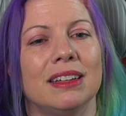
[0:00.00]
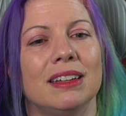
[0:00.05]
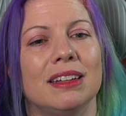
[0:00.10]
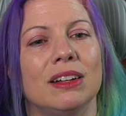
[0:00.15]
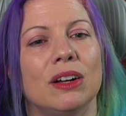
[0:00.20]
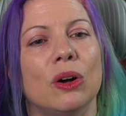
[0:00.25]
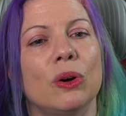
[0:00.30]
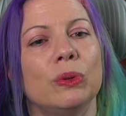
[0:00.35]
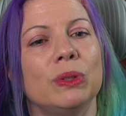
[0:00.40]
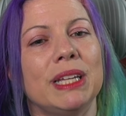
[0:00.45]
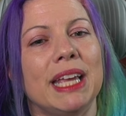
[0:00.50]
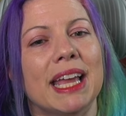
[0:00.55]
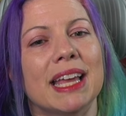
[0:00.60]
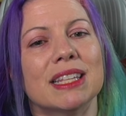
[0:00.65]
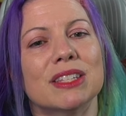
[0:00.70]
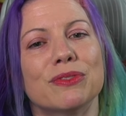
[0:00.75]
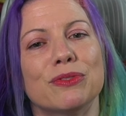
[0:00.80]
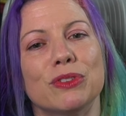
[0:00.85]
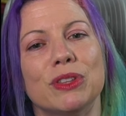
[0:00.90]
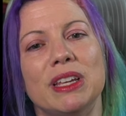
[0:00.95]
Only
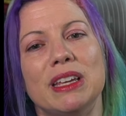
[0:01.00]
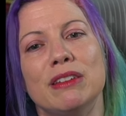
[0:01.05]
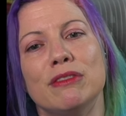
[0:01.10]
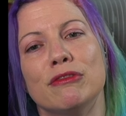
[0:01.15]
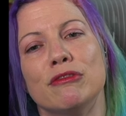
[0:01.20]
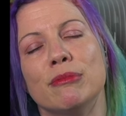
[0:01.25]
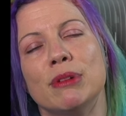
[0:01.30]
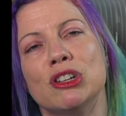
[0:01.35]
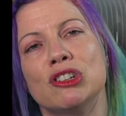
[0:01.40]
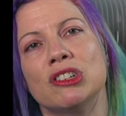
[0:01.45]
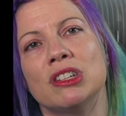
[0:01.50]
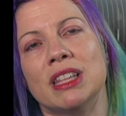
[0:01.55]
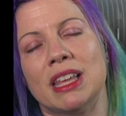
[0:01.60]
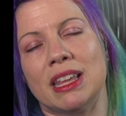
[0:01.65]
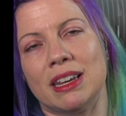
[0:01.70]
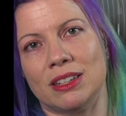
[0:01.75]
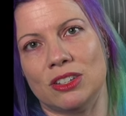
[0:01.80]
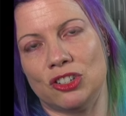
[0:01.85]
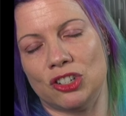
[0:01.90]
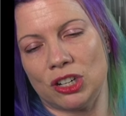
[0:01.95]
ask for the information that
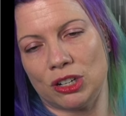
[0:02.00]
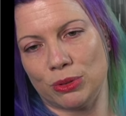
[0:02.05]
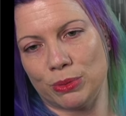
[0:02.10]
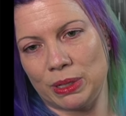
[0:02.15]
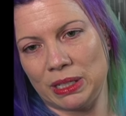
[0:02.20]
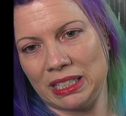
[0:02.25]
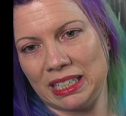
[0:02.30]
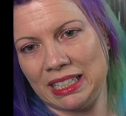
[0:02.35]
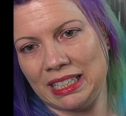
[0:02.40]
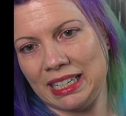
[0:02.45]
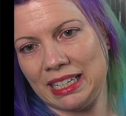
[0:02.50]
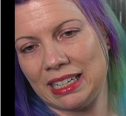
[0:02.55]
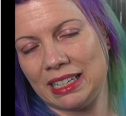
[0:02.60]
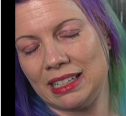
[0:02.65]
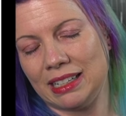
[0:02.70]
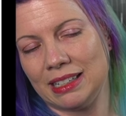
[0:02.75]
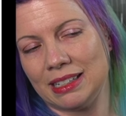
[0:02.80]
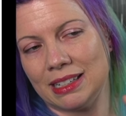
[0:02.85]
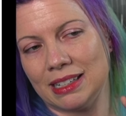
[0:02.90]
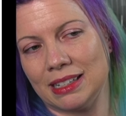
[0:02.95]
is genuinely needed.
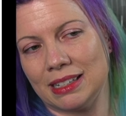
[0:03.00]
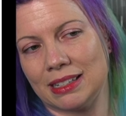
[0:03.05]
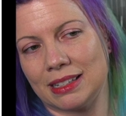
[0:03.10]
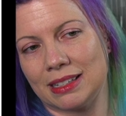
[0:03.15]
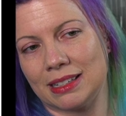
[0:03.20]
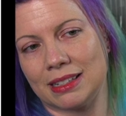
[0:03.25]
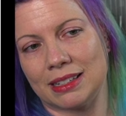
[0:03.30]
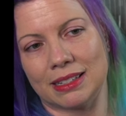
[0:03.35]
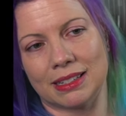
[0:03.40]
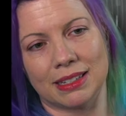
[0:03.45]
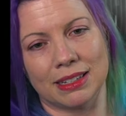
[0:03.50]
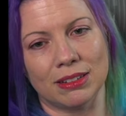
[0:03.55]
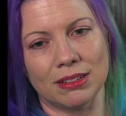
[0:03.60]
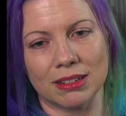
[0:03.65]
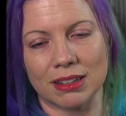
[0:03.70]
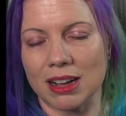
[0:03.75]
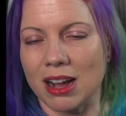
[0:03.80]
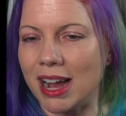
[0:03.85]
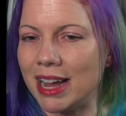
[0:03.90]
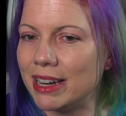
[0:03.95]
This is still
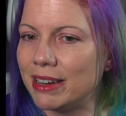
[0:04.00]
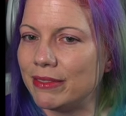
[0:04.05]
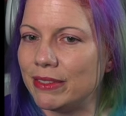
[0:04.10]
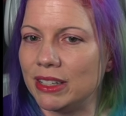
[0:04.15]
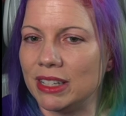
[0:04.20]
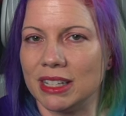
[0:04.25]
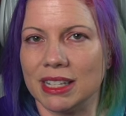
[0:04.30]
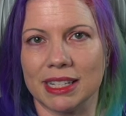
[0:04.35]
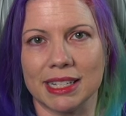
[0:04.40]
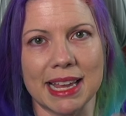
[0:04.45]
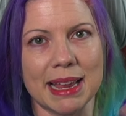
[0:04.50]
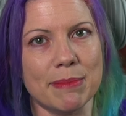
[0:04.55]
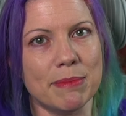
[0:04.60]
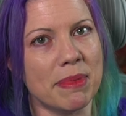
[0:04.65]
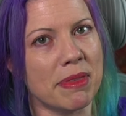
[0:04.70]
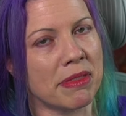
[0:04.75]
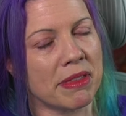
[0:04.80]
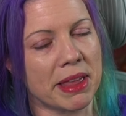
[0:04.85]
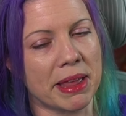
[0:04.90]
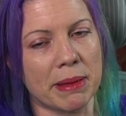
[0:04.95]
kind of in the same
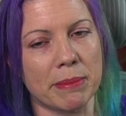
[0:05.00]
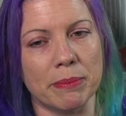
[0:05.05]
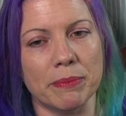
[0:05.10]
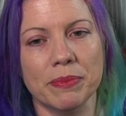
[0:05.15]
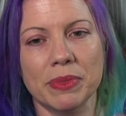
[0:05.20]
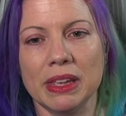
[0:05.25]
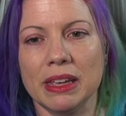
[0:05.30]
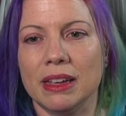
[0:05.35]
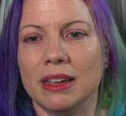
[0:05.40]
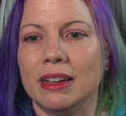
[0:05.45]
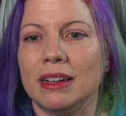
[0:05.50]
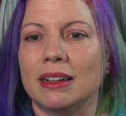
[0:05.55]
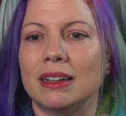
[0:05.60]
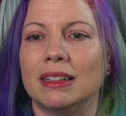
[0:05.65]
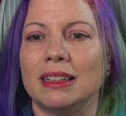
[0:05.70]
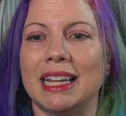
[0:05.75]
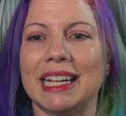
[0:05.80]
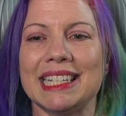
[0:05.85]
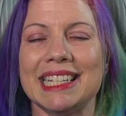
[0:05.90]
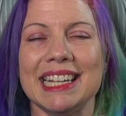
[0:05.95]
theme.
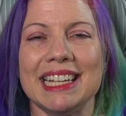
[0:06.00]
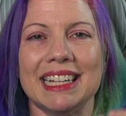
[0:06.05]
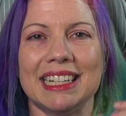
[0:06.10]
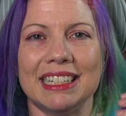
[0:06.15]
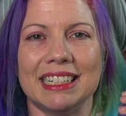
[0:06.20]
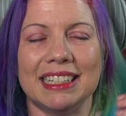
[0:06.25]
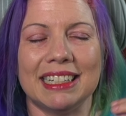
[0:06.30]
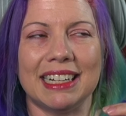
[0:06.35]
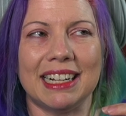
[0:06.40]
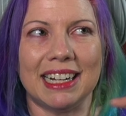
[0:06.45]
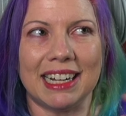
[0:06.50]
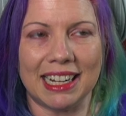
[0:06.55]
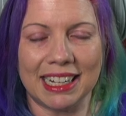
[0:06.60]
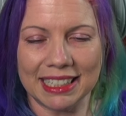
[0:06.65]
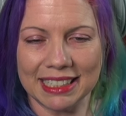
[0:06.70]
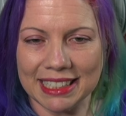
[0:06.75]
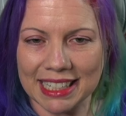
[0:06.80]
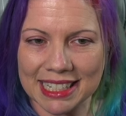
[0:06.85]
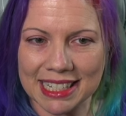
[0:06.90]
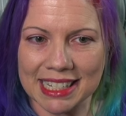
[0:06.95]
Collecting
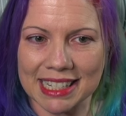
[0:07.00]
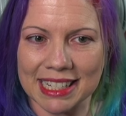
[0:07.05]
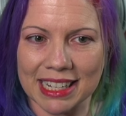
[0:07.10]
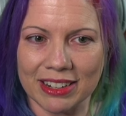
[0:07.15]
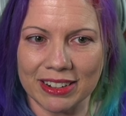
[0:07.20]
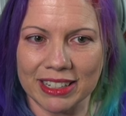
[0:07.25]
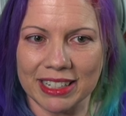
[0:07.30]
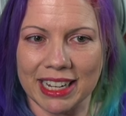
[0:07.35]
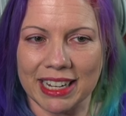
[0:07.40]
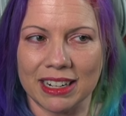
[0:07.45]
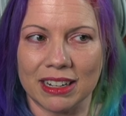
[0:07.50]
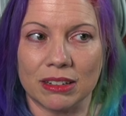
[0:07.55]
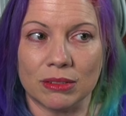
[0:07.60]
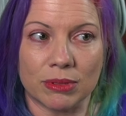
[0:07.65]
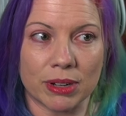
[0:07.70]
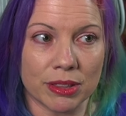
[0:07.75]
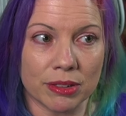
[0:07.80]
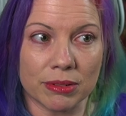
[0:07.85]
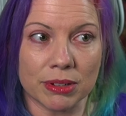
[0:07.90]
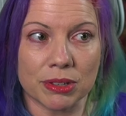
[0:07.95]
unnecessary data,
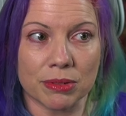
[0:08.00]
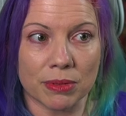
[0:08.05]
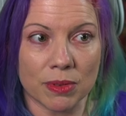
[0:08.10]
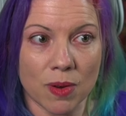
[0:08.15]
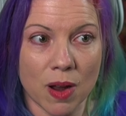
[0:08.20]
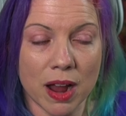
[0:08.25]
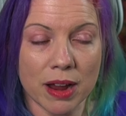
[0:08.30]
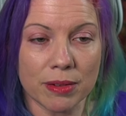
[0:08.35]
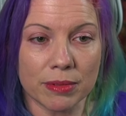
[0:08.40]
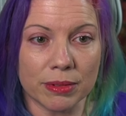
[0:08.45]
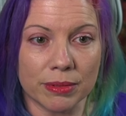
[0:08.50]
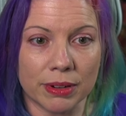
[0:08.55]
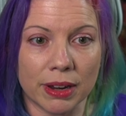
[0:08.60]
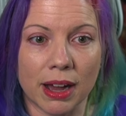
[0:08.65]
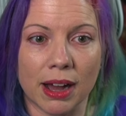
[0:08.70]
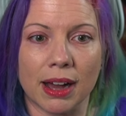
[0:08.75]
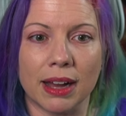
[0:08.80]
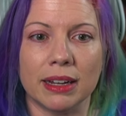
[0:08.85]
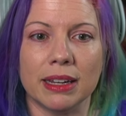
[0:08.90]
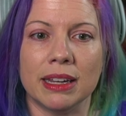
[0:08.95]
whether it's required or
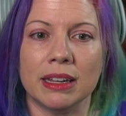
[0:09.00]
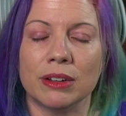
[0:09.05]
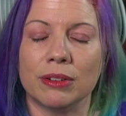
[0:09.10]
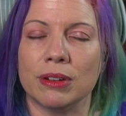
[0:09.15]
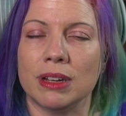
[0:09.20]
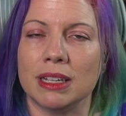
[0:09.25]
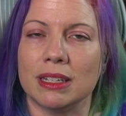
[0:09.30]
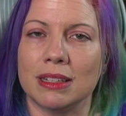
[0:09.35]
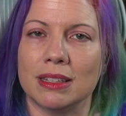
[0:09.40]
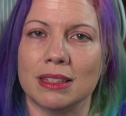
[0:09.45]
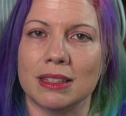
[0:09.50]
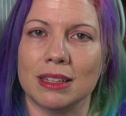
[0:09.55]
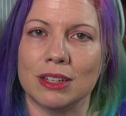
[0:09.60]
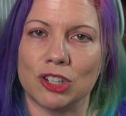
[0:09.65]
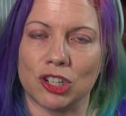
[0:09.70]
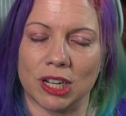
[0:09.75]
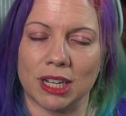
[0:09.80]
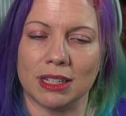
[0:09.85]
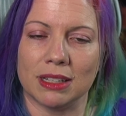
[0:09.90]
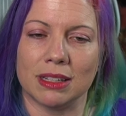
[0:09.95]
not, increases the
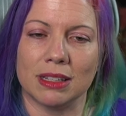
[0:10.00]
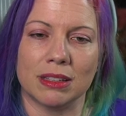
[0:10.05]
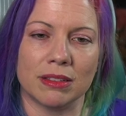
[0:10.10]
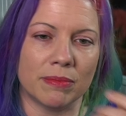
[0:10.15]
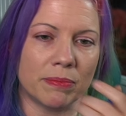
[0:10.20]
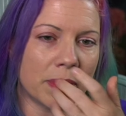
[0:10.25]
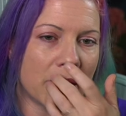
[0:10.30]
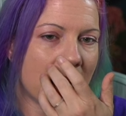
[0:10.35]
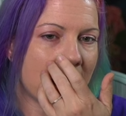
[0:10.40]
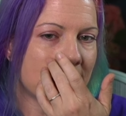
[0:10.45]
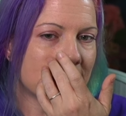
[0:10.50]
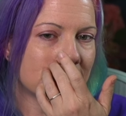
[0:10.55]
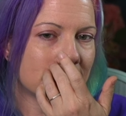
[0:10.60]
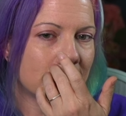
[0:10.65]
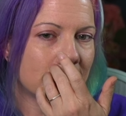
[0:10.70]
chances of bias